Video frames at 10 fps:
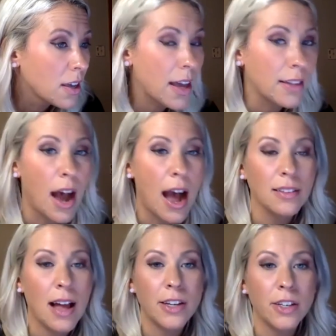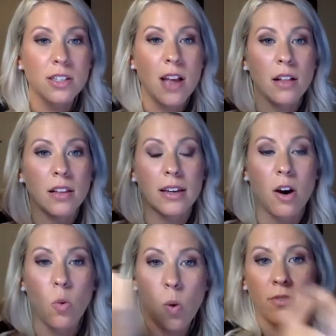And eyeliner is not like
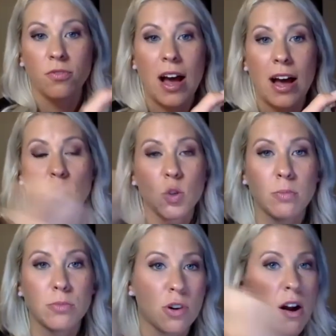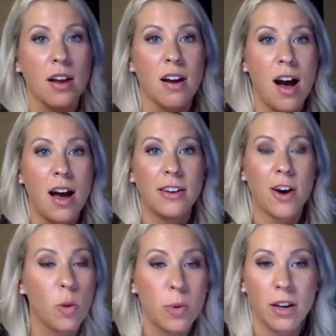a one foul swoop, draw it on,
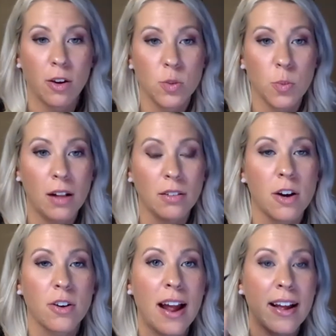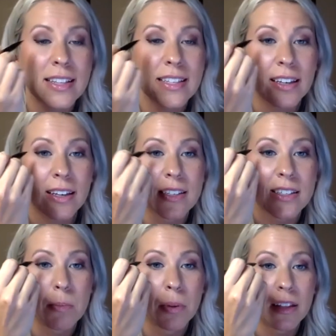hope it goes well, okay? It's like a
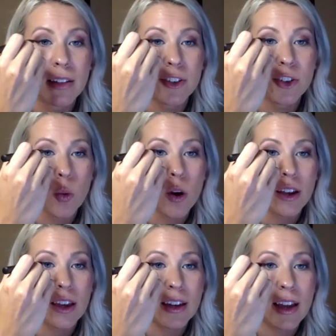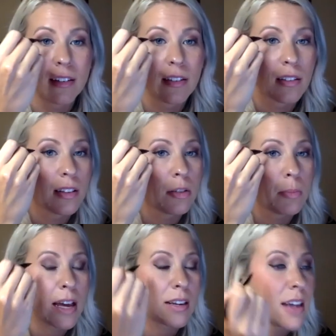stippling, like you're working it in a little
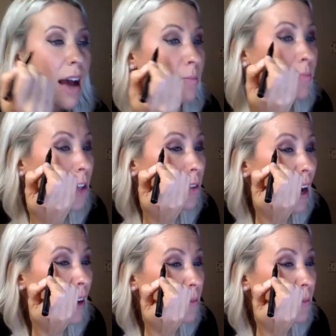bit at a time, okay?